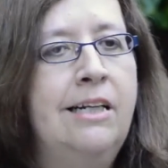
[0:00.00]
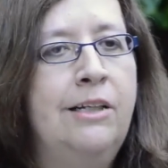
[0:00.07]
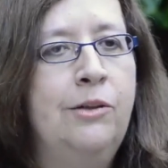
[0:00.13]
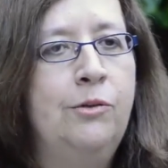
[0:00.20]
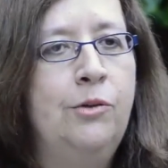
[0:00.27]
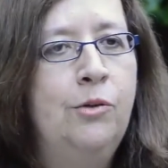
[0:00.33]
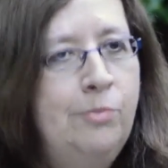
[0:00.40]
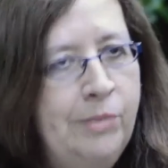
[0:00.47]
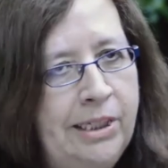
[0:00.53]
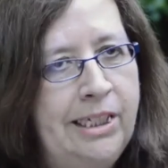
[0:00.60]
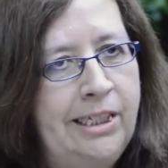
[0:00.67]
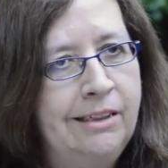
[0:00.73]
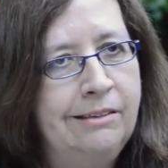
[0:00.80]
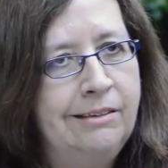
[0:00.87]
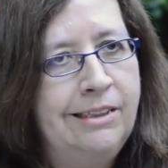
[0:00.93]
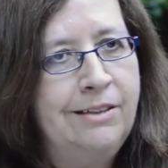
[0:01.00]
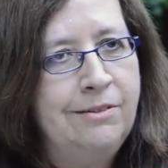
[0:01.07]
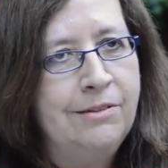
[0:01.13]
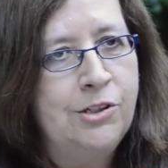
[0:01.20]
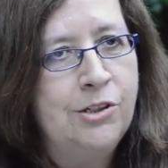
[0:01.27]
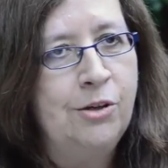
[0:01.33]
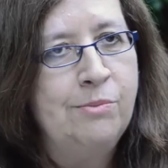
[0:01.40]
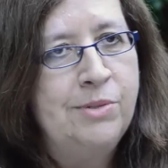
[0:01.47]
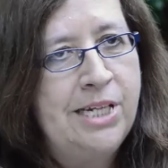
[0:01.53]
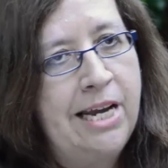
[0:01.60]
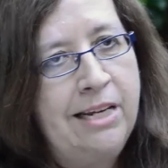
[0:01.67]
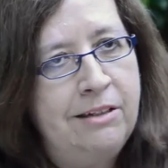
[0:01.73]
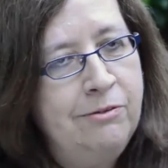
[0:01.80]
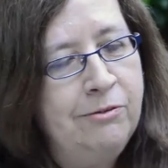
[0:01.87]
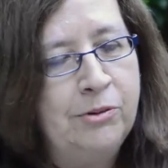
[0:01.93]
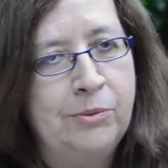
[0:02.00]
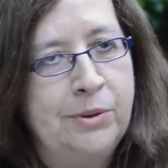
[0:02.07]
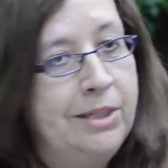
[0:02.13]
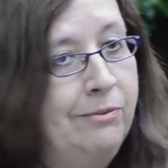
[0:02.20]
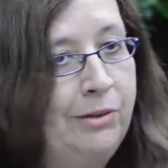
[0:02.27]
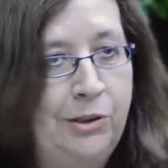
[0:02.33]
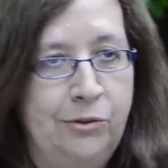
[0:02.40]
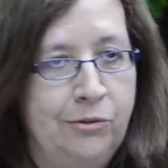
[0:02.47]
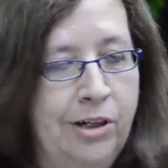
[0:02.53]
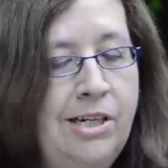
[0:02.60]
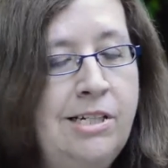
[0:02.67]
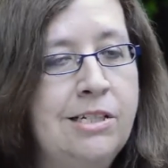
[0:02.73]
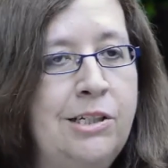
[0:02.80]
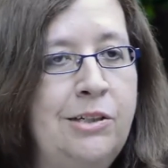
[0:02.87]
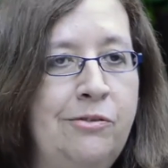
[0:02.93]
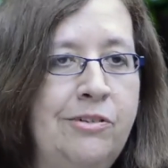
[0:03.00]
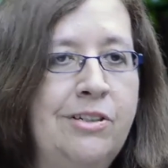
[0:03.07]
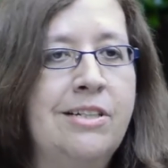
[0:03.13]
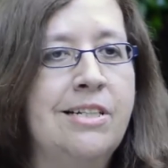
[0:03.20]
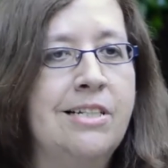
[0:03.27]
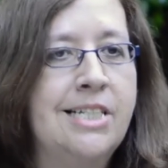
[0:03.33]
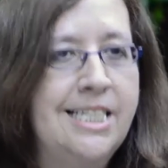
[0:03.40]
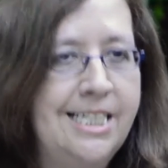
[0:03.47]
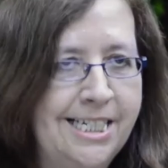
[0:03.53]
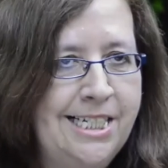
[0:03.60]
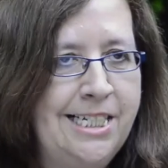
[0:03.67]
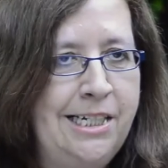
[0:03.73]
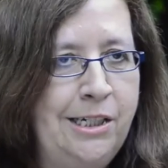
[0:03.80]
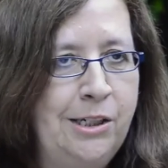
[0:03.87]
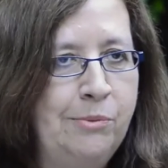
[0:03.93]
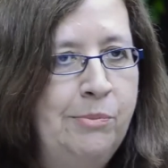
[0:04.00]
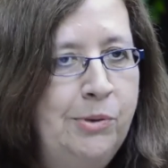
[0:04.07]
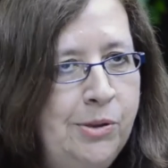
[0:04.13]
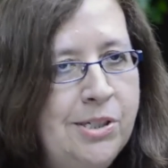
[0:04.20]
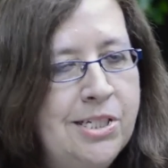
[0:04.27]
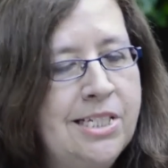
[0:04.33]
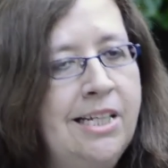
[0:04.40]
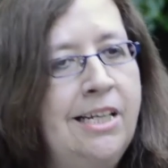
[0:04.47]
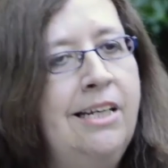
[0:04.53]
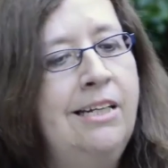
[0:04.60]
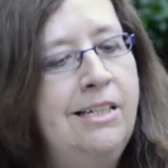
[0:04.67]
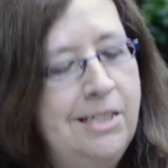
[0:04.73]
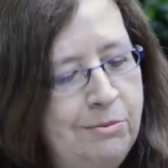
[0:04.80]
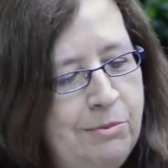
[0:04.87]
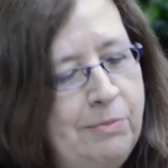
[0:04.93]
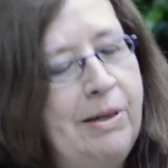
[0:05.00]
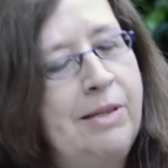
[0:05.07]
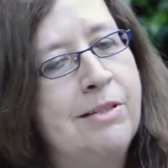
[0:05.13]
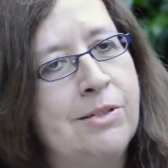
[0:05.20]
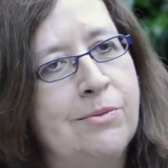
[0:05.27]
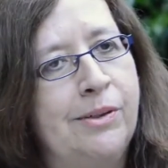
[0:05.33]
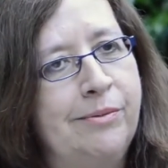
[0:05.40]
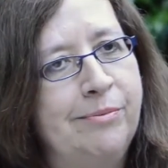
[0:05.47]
You're normally in the top 10 for whatever you write, and you've written 16 books. Tell me about this one.